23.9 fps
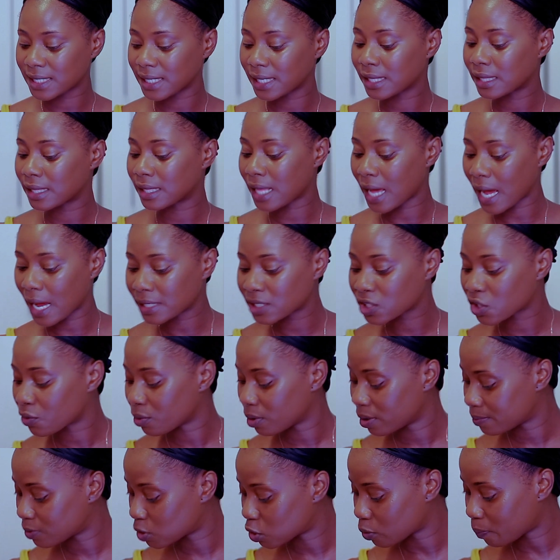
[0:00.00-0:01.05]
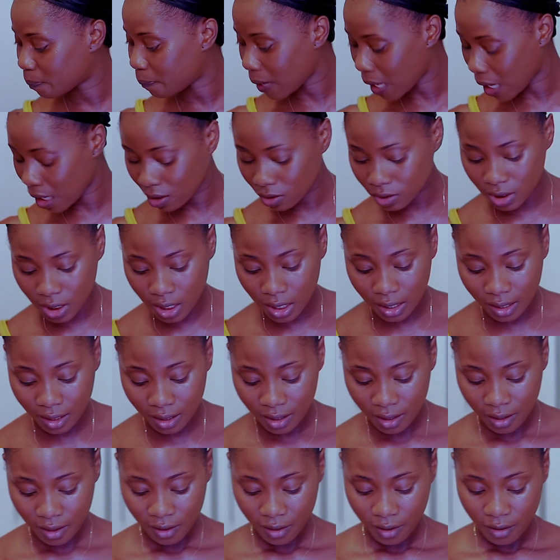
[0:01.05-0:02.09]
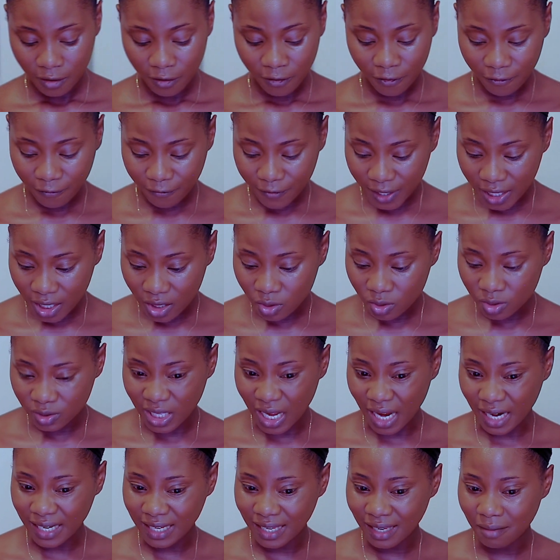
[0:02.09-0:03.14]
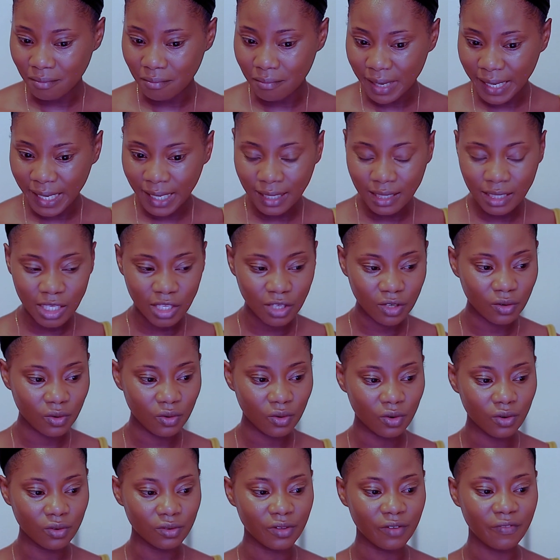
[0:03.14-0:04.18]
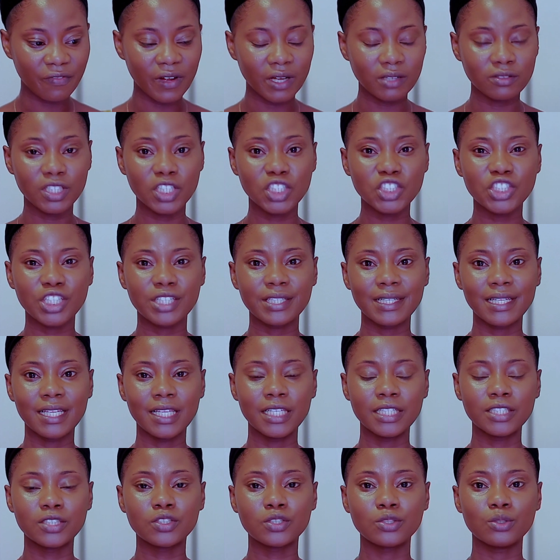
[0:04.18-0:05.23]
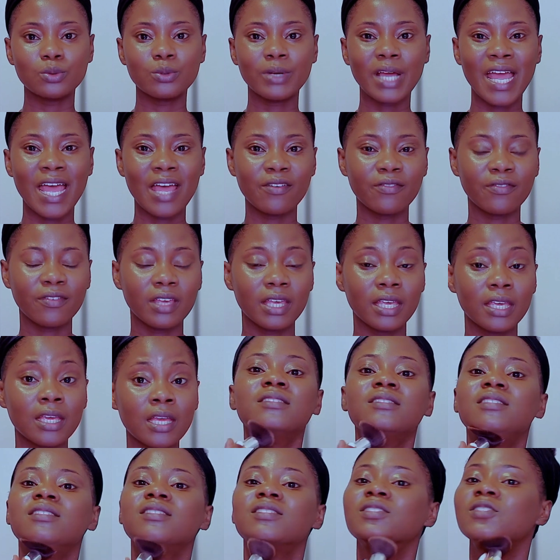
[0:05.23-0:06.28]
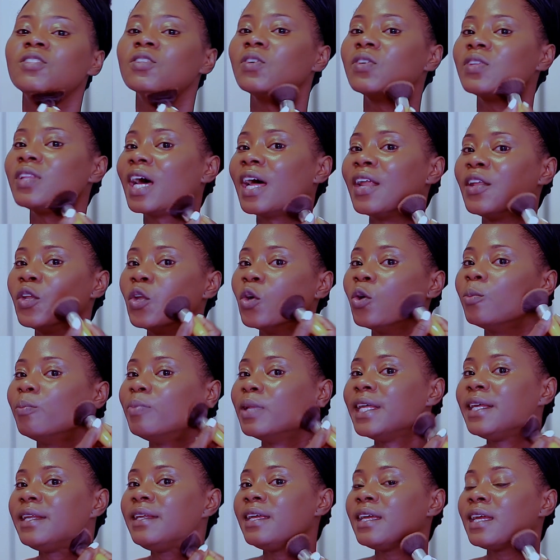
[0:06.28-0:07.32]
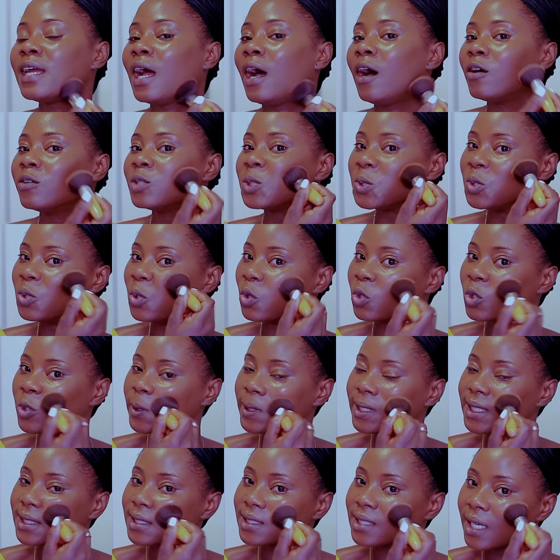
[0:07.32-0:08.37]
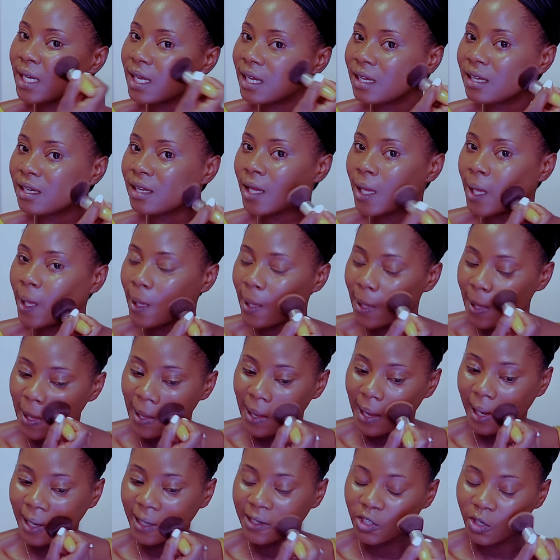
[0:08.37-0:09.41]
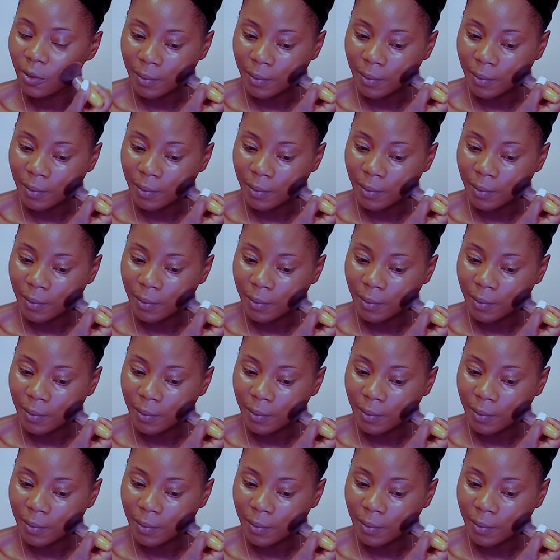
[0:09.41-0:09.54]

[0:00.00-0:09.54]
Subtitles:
in that cream to powder feel that can make, you know, the foundation a little heavy, so that no bleeding out, no creasing, and your